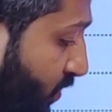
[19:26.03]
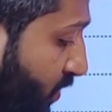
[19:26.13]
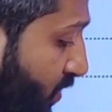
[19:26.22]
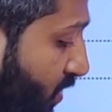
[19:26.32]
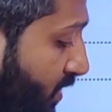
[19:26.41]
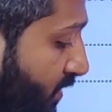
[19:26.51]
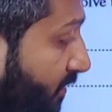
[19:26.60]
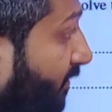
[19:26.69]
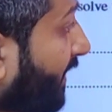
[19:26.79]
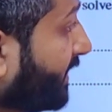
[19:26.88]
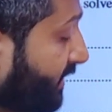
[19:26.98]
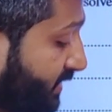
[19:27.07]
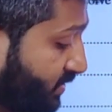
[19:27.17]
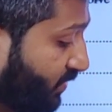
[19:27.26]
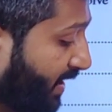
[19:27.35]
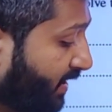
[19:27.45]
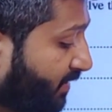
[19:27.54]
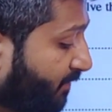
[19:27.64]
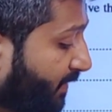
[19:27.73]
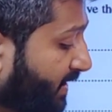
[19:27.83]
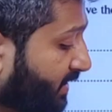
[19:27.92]
2 minus 2
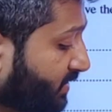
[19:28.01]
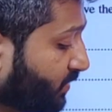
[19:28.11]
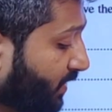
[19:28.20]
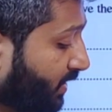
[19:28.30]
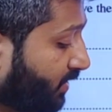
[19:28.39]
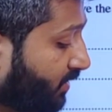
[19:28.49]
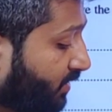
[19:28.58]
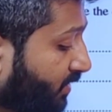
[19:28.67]
and minus 1.